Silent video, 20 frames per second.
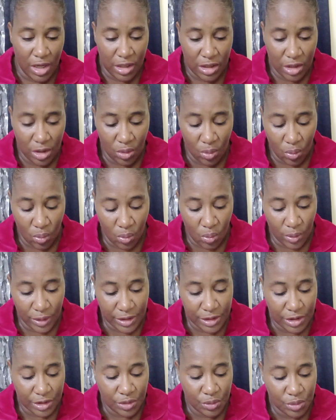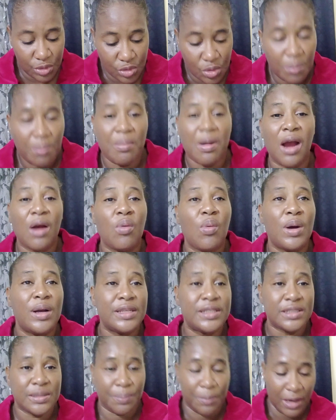you know, introduced to
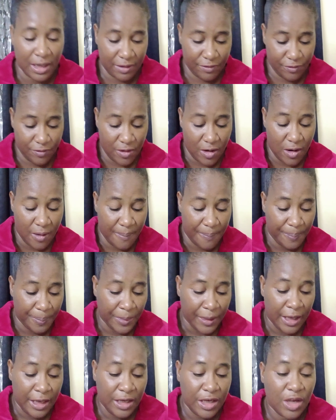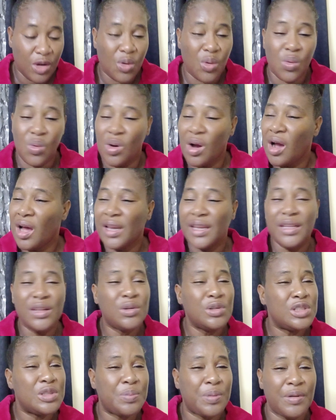Marwa's platform, you know, all in
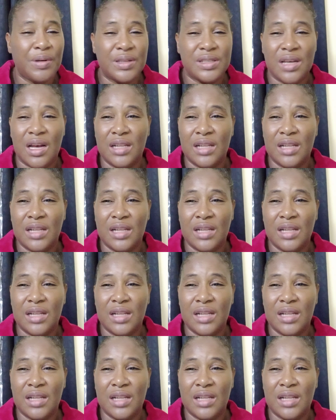good spirits.